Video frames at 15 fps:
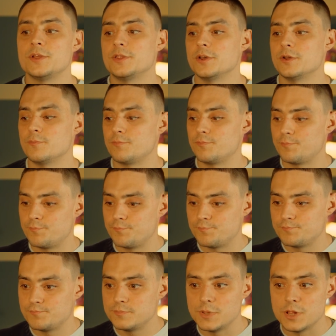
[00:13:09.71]
that
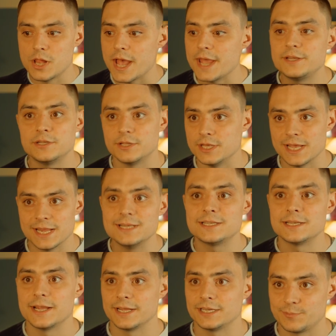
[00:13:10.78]
led to the
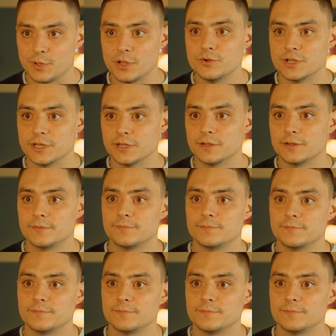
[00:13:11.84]
internet exploding.